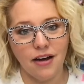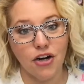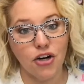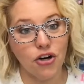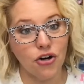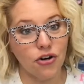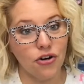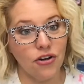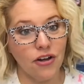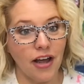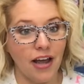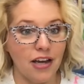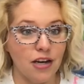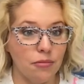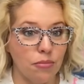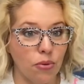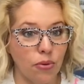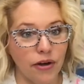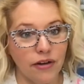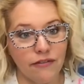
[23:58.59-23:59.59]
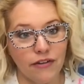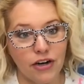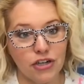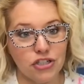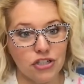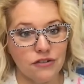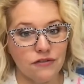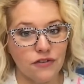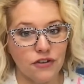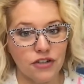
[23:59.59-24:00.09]
a girl and a boy
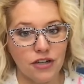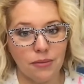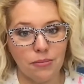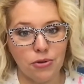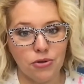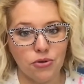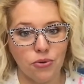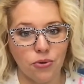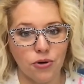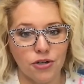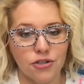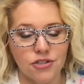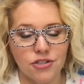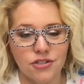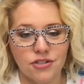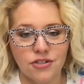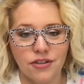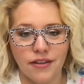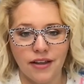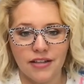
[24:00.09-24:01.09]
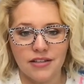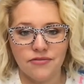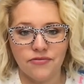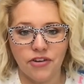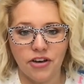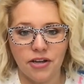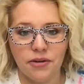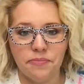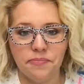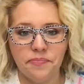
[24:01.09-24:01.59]
version for double doors. So that's
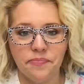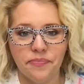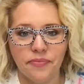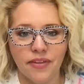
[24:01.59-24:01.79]
fun.